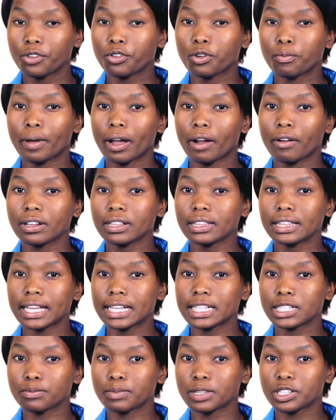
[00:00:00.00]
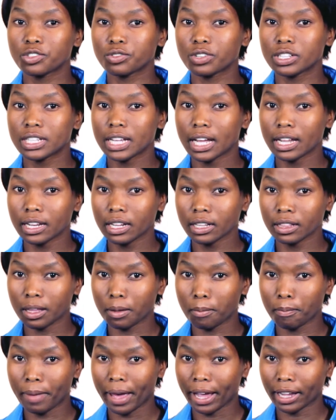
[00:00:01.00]
Repairing things means returning
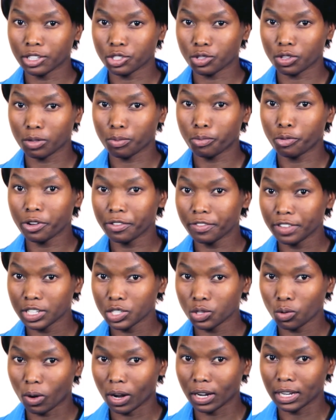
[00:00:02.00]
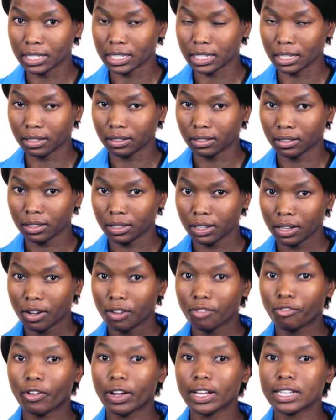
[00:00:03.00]
them back to the previous quality.
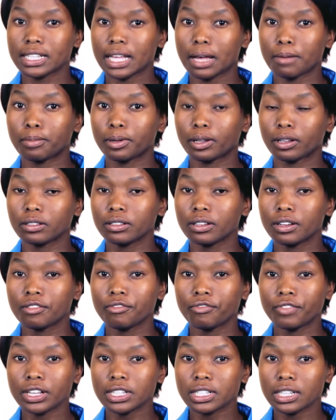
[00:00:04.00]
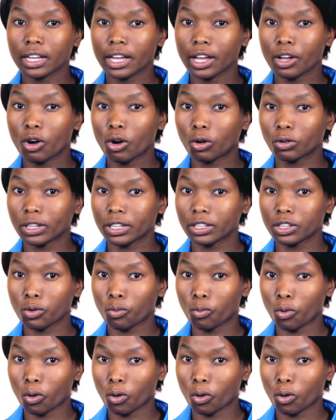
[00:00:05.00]
For example, fixing a hole in the